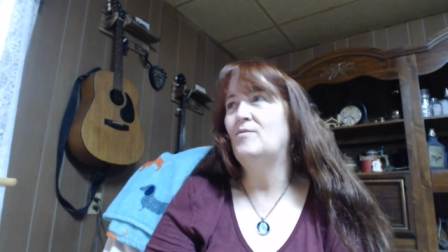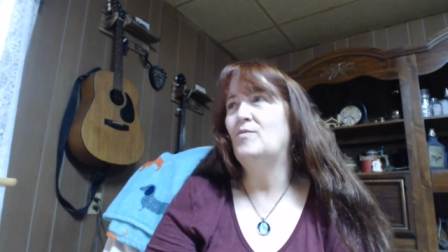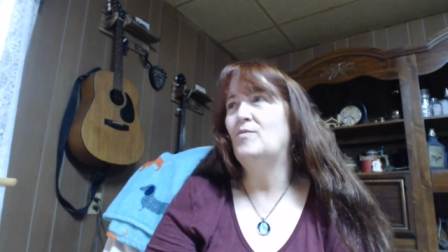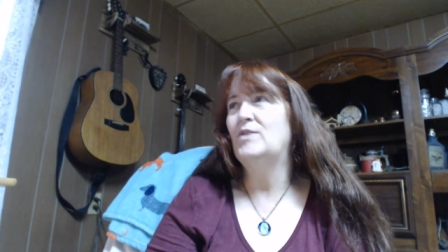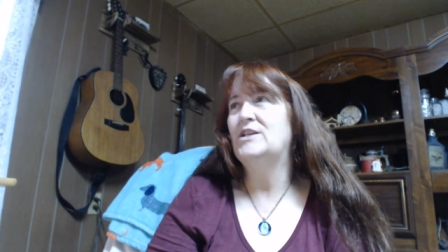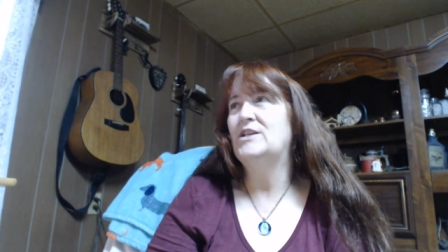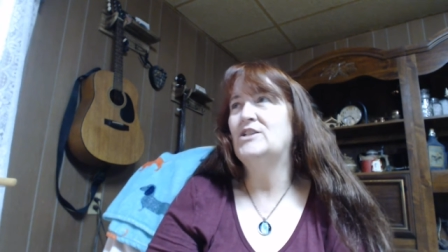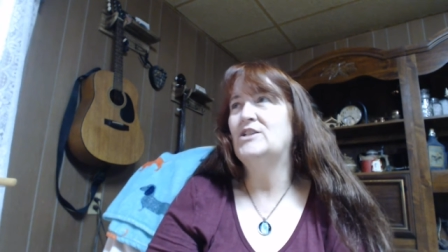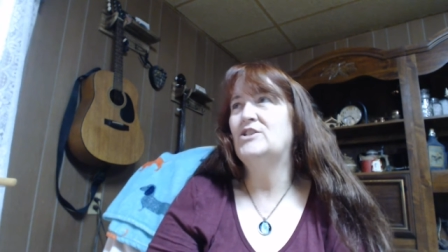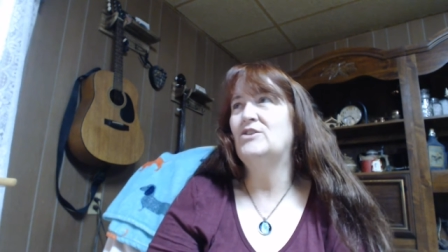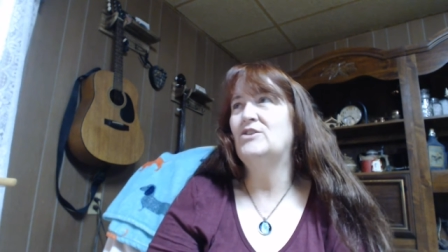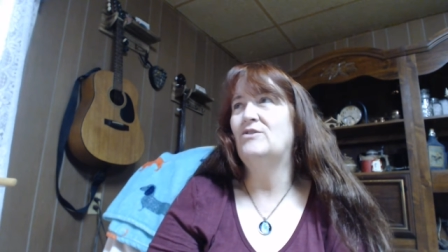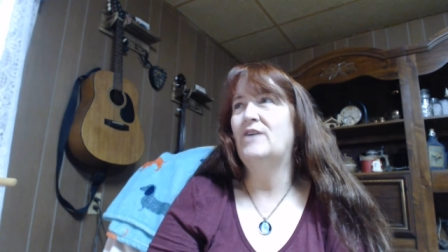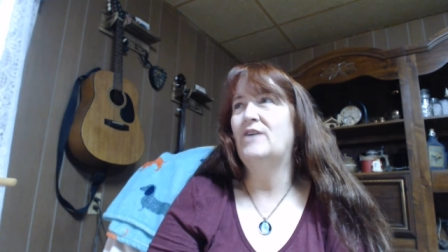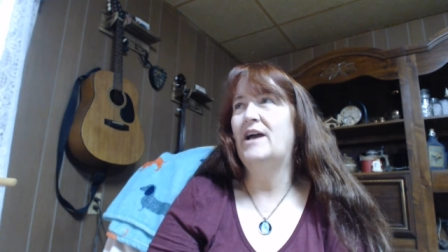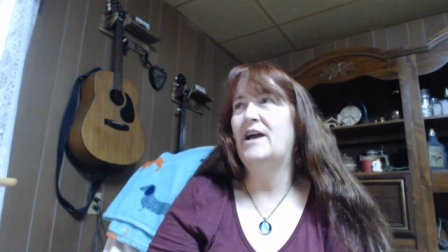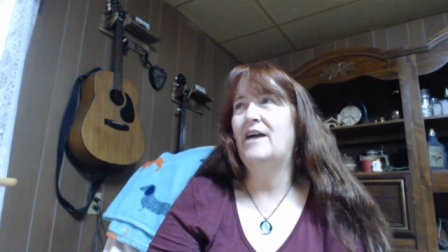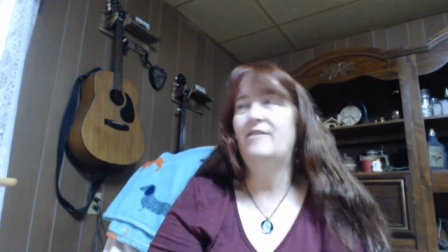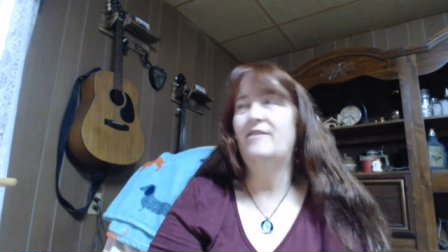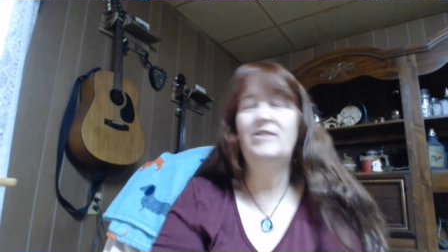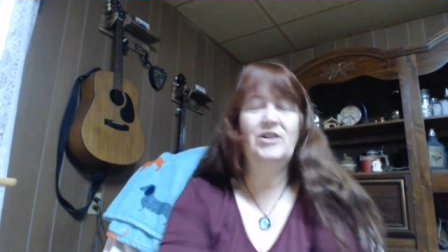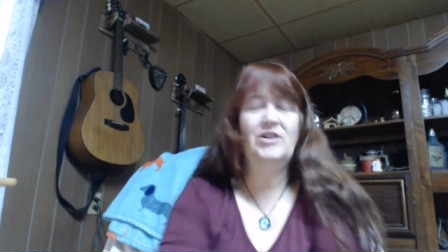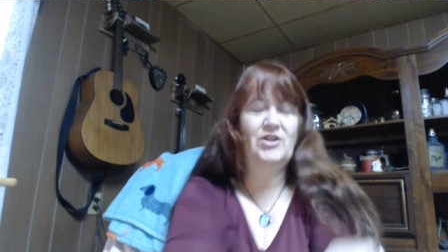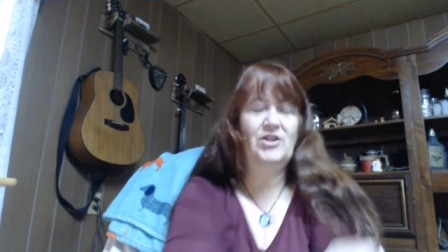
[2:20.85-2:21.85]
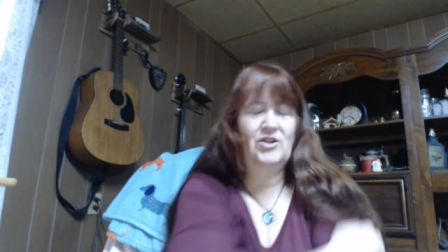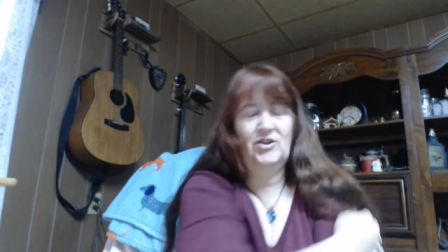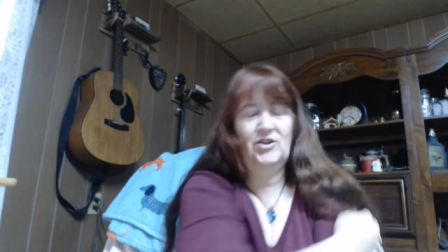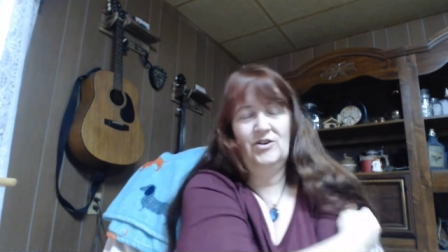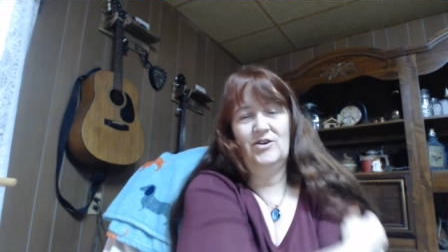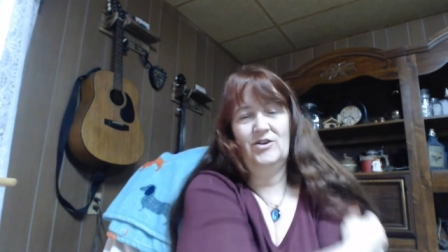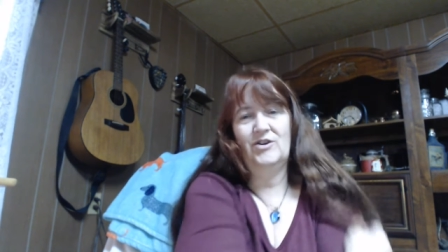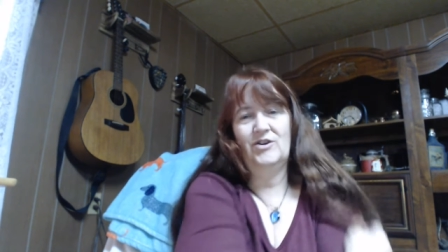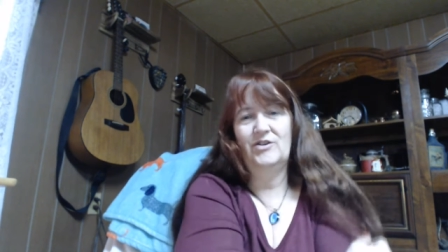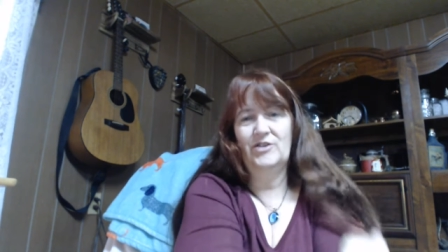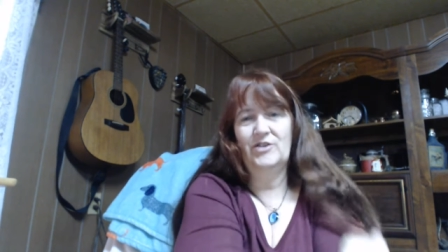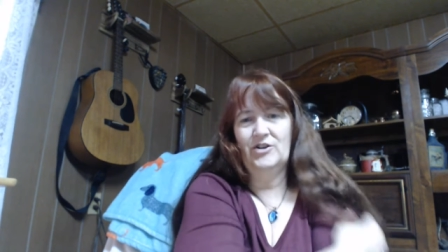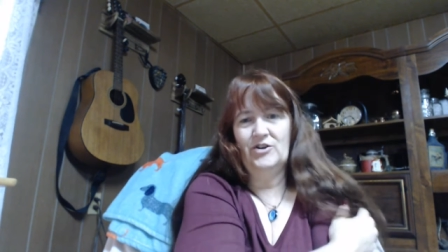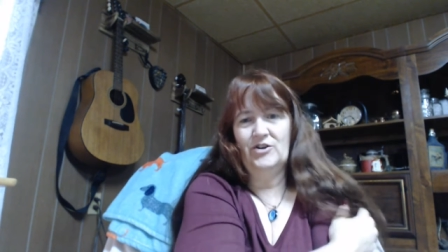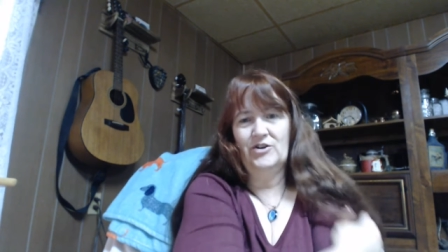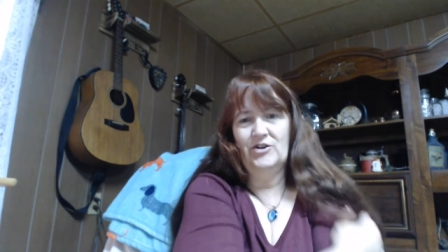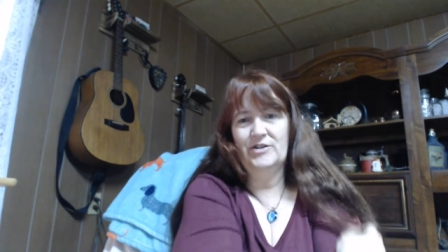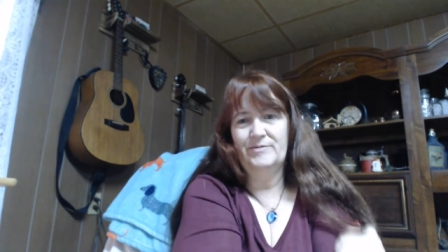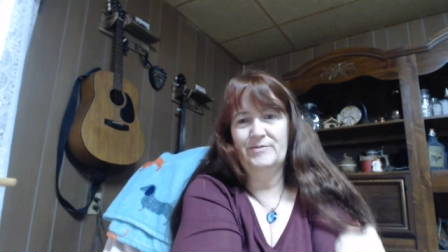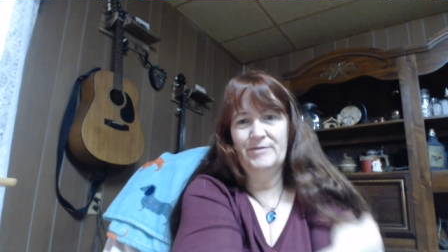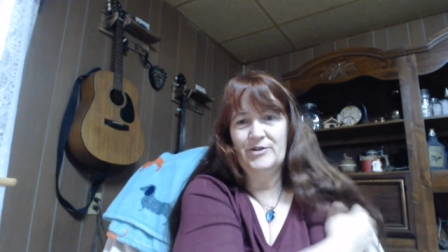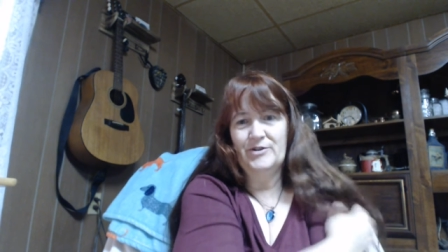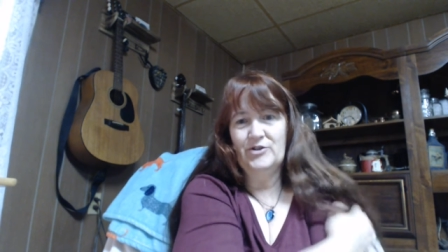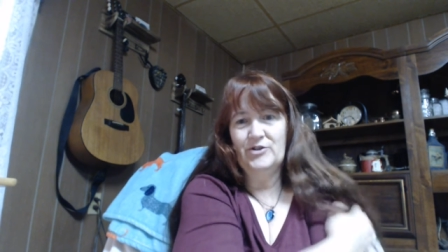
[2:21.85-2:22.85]
We just don't have it on the
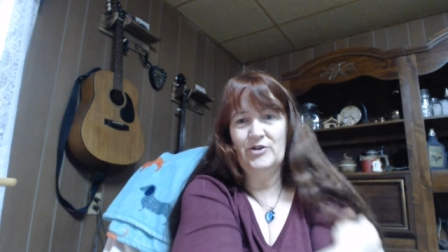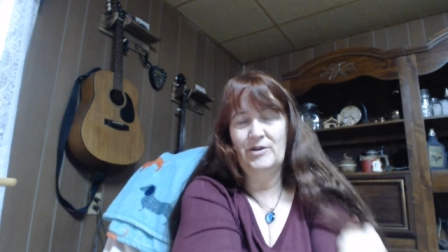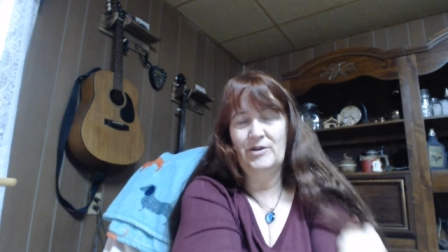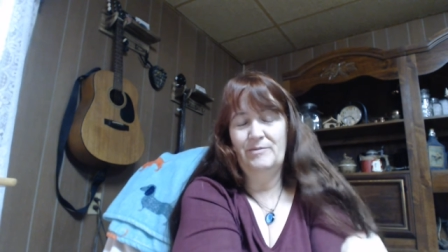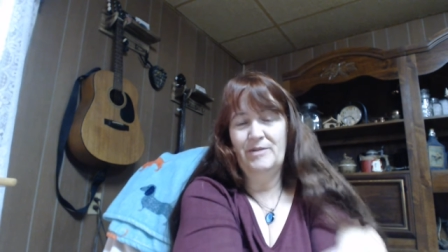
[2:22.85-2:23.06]
Christmas tree